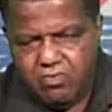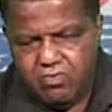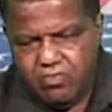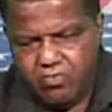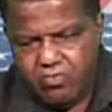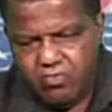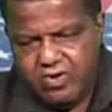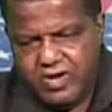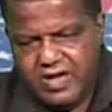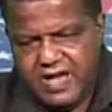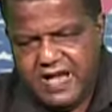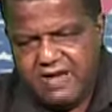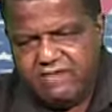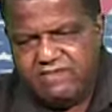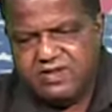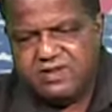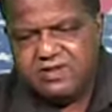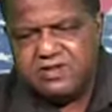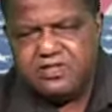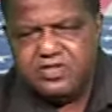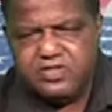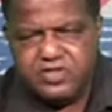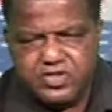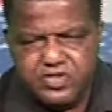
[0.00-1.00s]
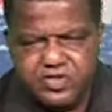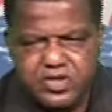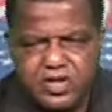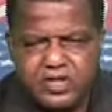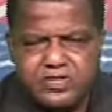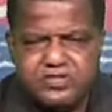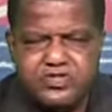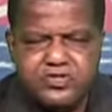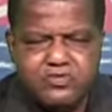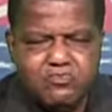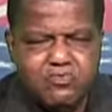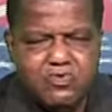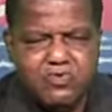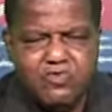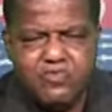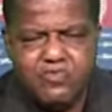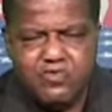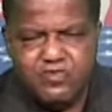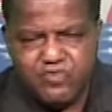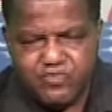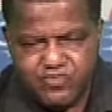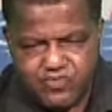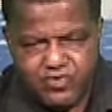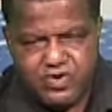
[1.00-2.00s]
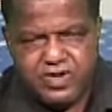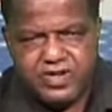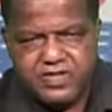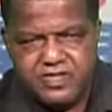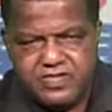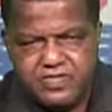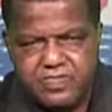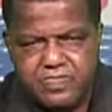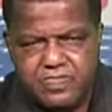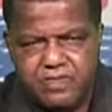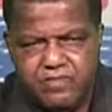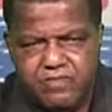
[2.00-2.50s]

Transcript: we're having a discussion with a friend,